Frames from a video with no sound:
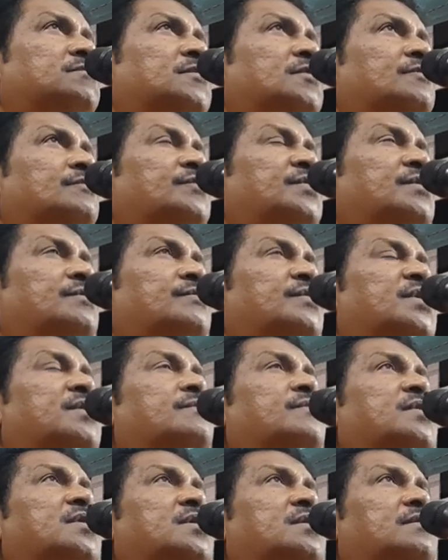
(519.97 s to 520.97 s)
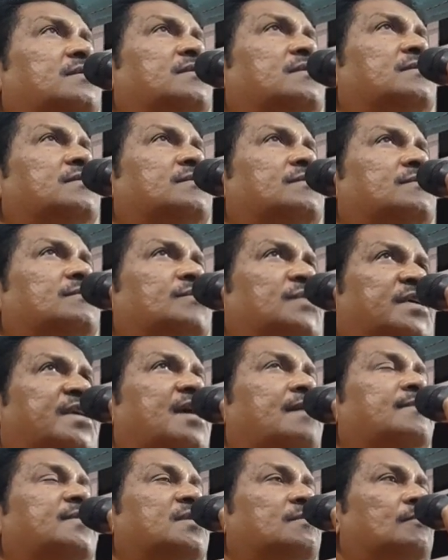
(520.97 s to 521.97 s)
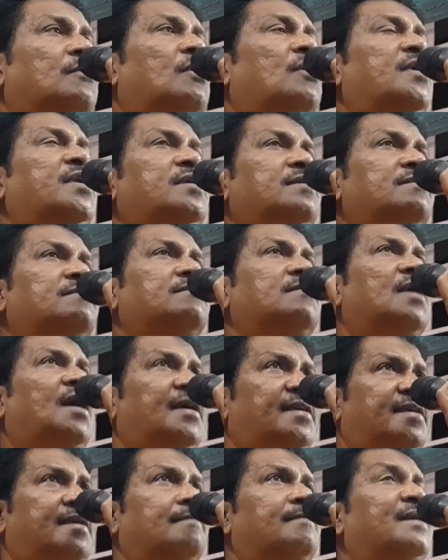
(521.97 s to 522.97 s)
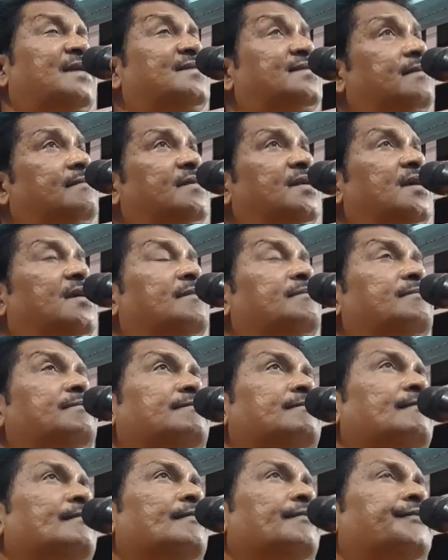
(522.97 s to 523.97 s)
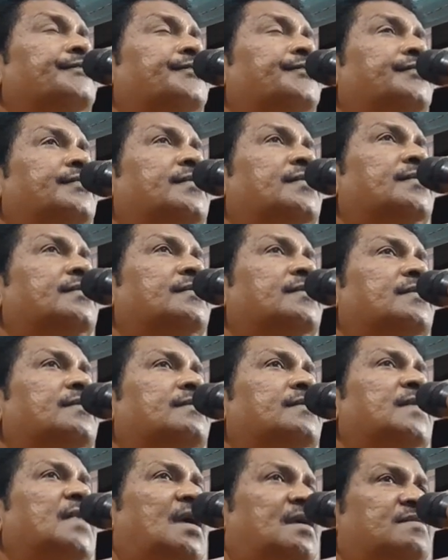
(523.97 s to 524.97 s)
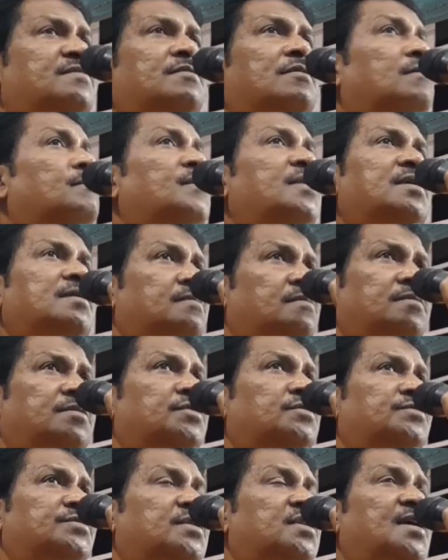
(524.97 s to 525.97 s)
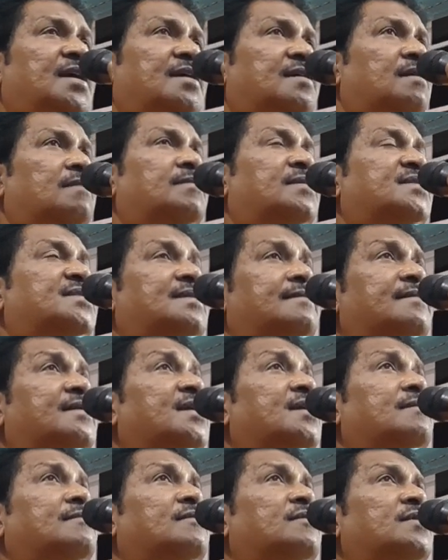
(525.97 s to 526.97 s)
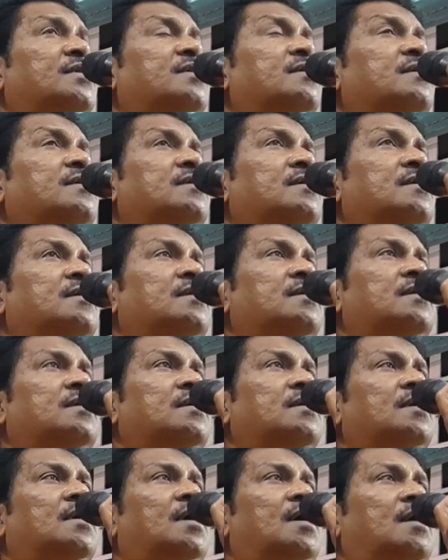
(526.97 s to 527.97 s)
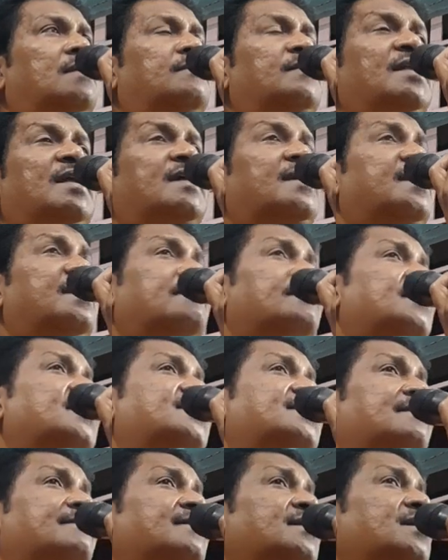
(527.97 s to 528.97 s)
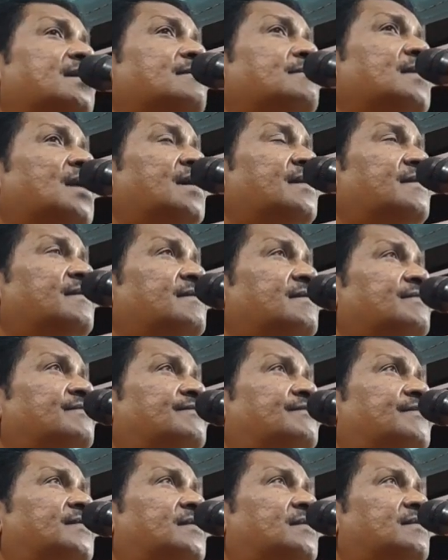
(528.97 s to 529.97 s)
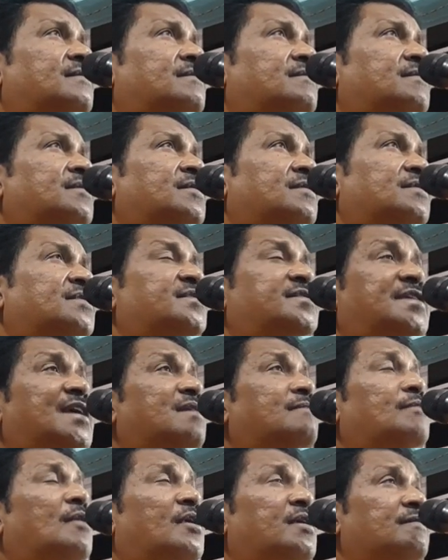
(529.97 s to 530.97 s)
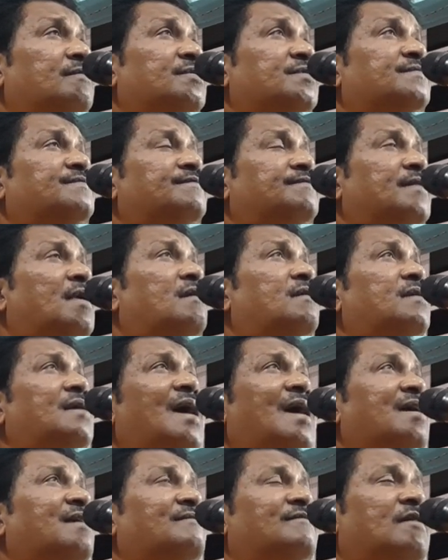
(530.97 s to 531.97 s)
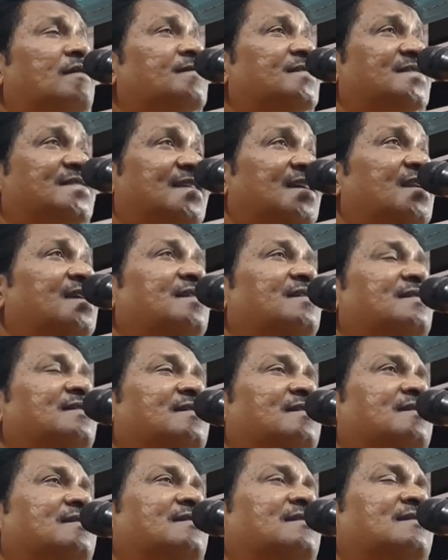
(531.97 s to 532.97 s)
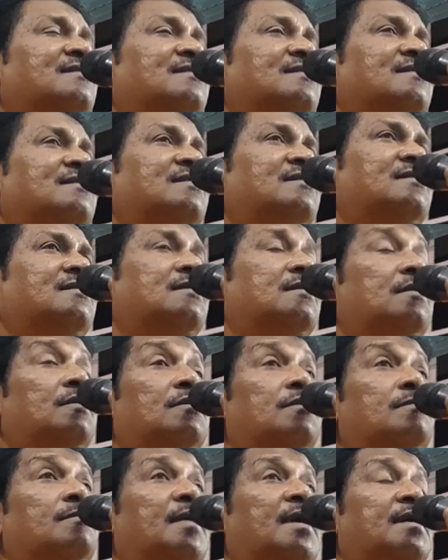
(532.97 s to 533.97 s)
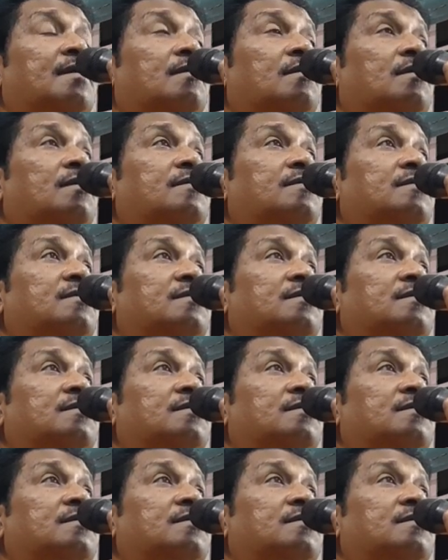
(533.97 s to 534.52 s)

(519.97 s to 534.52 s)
We came in the morning. I came at 7 a.m. as normally. Usually I come at 7 a.m. only. And when I came at 7 a.m., the dead body was found hanging from the ceiling. Oh my God.